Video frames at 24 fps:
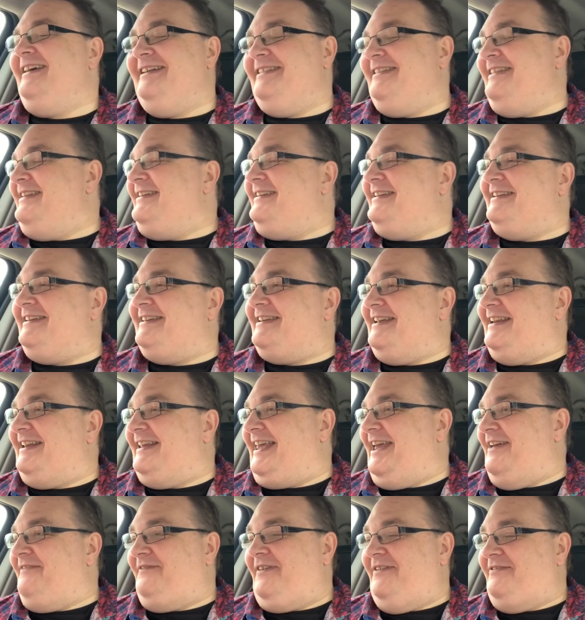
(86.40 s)
This is going to
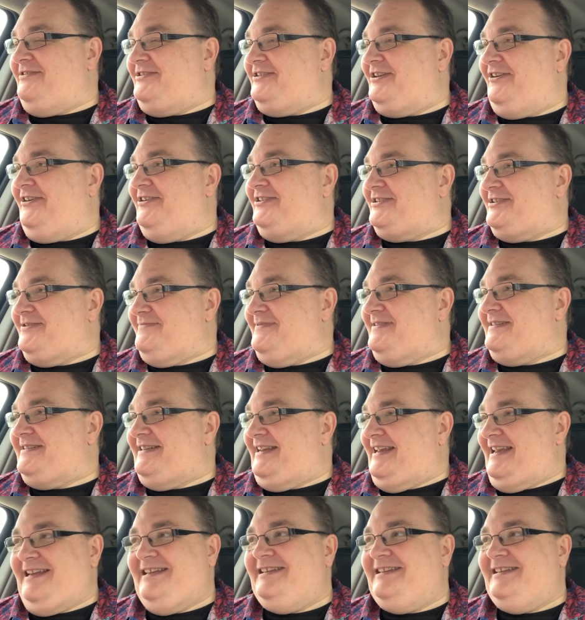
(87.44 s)
get very tiresome, isn't it?